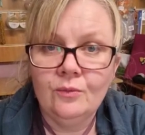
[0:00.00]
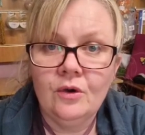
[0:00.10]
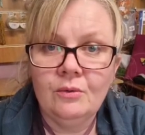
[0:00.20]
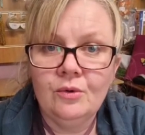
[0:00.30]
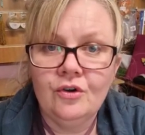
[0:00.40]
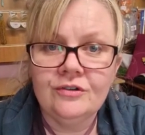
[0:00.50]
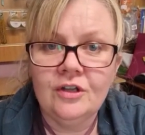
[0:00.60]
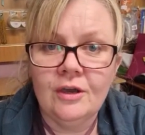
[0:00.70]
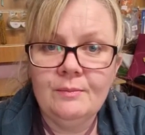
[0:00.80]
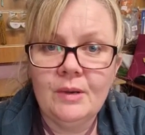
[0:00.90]
while we're
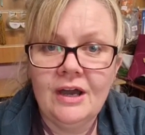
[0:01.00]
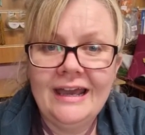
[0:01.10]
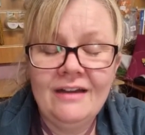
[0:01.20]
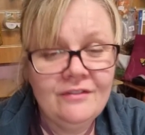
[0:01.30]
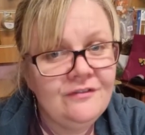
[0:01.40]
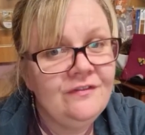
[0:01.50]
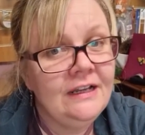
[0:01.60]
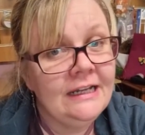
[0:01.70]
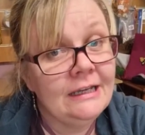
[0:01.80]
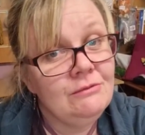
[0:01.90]
online, but I have a
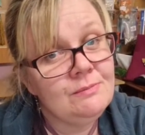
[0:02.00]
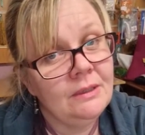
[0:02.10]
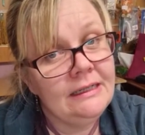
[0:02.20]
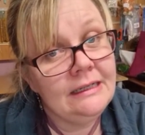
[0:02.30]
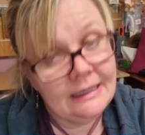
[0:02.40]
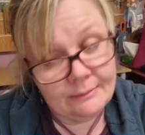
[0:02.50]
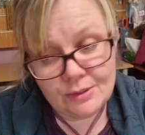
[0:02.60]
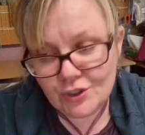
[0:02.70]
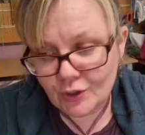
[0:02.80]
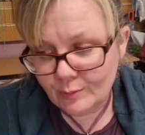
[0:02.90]
feeling it was my
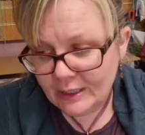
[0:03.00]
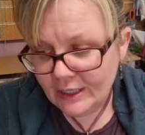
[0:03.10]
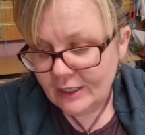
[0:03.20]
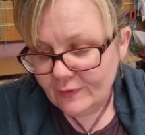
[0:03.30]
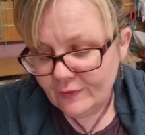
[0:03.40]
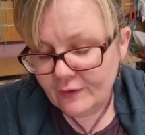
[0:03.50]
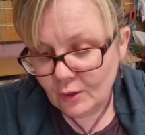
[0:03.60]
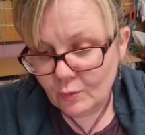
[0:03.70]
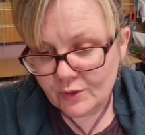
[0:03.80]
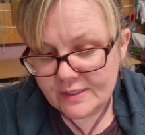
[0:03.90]
laptop that
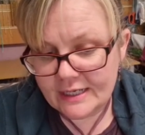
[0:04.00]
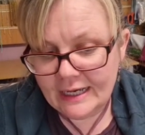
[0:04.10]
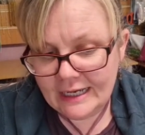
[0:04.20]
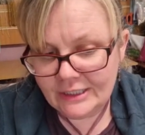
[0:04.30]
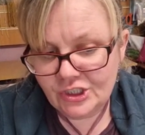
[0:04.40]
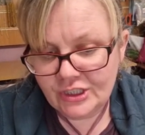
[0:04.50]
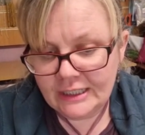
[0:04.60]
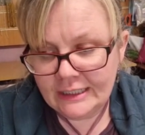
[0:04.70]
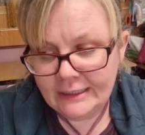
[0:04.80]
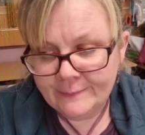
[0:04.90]
was
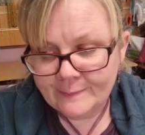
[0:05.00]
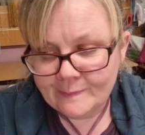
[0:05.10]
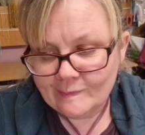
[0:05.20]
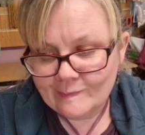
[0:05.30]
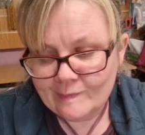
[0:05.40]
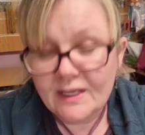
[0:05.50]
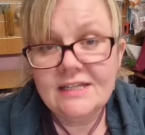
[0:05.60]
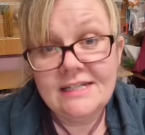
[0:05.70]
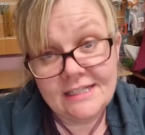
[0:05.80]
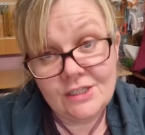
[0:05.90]
actually
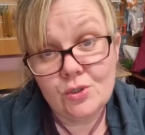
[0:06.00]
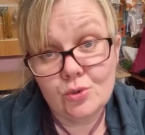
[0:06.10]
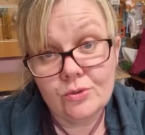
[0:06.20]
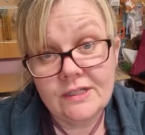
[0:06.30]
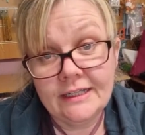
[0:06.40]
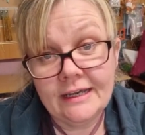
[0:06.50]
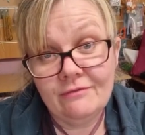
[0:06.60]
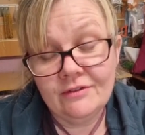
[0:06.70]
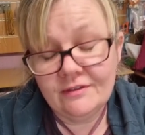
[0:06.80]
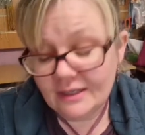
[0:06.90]
distorting
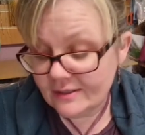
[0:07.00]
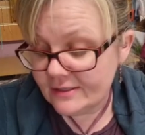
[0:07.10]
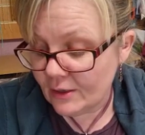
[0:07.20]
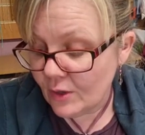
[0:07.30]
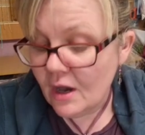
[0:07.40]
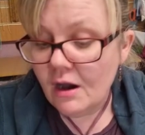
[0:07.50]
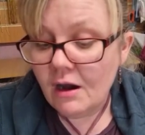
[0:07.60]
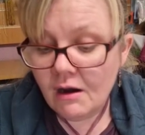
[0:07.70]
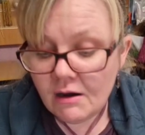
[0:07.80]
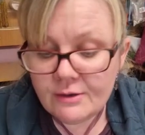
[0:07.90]
everything. So
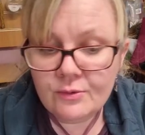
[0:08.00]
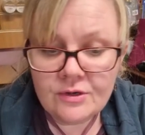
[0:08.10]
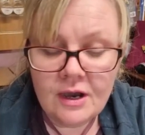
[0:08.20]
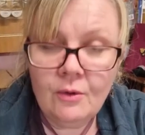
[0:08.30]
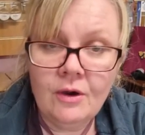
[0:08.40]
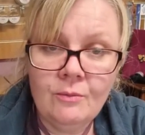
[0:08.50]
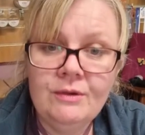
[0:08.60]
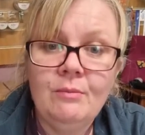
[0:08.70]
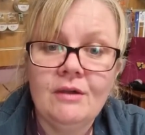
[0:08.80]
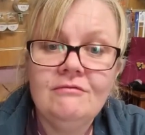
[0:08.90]
I will go on
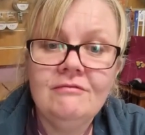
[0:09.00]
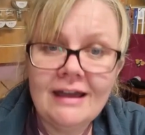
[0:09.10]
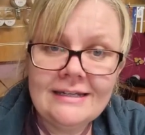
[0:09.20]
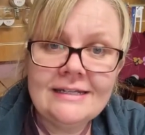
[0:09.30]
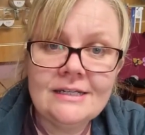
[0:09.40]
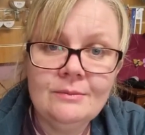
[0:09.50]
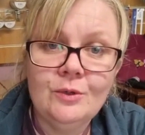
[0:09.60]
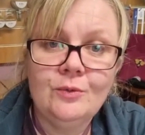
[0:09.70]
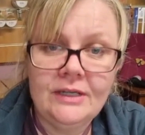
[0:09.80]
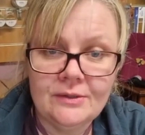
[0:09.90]
with my random
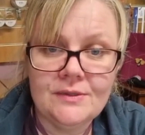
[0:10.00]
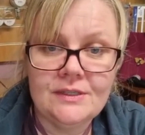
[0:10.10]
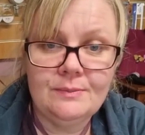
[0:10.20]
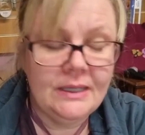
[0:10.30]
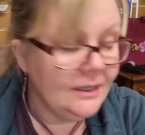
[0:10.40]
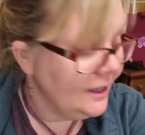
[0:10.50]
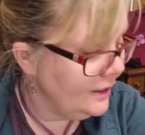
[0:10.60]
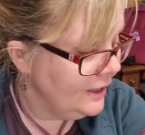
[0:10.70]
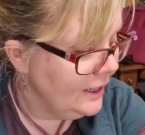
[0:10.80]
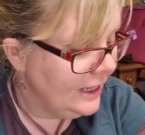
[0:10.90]
wheel spinner
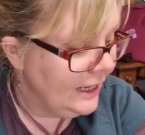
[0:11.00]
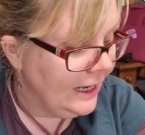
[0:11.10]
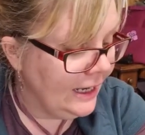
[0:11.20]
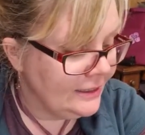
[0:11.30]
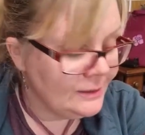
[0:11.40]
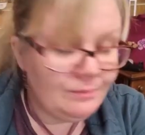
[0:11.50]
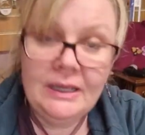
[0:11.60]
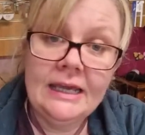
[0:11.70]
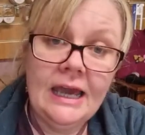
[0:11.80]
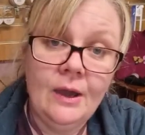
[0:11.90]
and
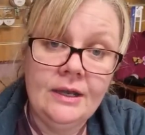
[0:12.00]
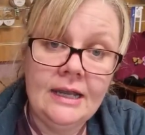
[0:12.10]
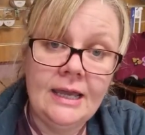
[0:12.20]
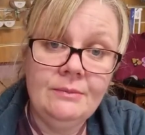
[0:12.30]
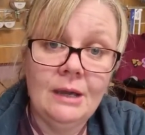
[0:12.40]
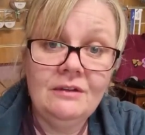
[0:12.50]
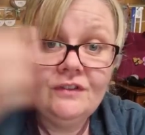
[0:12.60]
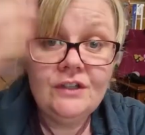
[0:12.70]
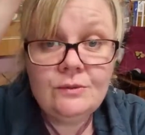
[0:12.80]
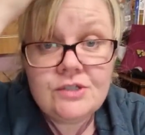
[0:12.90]
pick out a name. Now,
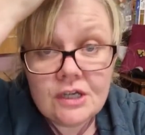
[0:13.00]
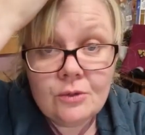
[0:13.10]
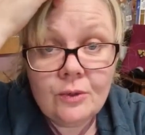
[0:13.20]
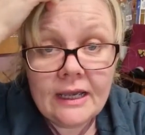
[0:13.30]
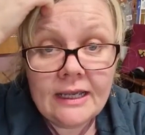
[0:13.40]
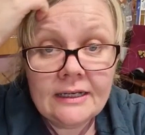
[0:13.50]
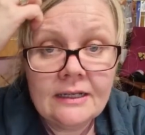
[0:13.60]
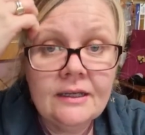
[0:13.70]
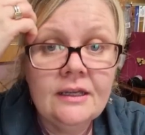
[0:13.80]
if you do win,